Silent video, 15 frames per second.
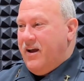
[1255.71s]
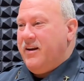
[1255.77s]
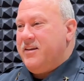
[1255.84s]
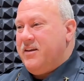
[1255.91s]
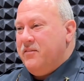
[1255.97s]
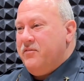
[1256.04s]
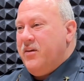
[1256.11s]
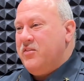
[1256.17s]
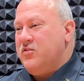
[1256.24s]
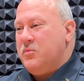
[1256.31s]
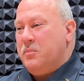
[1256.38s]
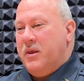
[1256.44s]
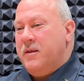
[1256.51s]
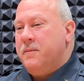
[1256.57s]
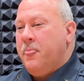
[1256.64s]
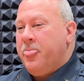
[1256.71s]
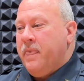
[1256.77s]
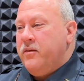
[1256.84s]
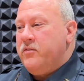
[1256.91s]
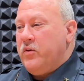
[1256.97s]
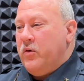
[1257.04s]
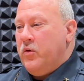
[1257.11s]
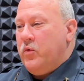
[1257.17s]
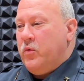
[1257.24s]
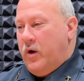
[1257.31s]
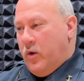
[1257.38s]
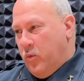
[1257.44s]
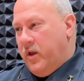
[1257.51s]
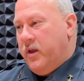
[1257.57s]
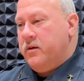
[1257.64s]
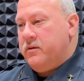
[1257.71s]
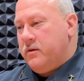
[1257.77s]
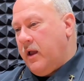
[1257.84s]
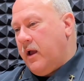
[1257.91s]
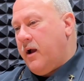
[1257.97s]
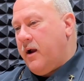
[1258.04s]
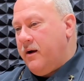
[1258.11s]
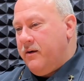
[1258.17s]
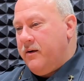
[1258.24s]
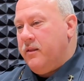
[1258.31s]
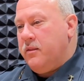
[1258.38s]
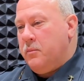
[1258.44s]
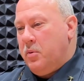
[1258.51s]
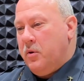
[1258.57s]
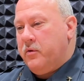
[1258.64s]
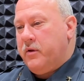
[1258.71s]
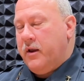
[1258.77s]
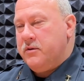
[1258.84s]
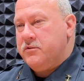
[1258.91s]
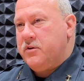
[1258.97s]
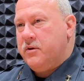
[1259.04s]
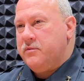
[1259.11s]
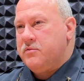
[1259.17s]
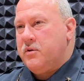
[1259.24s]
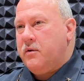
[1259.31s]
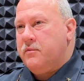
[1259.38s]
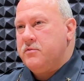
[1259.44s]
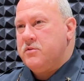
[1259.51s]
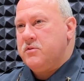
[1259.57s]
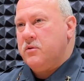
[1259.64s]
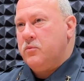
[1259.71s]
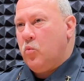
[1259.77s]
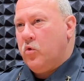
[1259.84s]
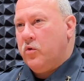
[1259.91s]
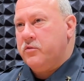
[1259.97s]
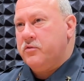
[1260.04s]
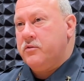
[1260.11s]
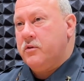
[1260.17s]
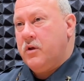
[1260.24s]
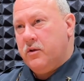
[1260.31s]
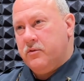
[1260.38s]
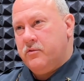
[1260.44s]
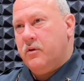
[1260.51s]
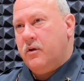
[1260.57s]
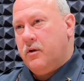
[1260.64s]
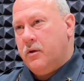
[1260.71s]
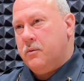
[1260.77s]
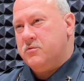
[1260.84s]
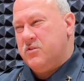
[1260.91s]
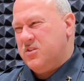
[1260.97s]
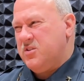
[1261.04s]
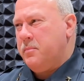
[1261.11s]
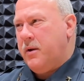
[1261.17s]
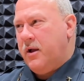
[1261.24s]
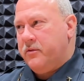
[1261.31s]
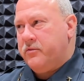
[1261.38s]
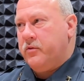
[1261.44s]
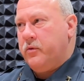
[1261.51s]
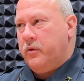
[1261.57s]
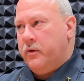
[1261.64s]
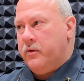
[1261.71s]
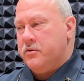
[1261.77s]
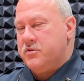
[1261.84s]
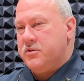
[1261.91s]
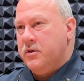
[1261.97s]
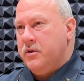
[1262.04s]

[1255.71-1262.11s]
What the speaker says: of convinced me. So I went and got hired at the Polk County Sheriff's Office and worked just about 2 years.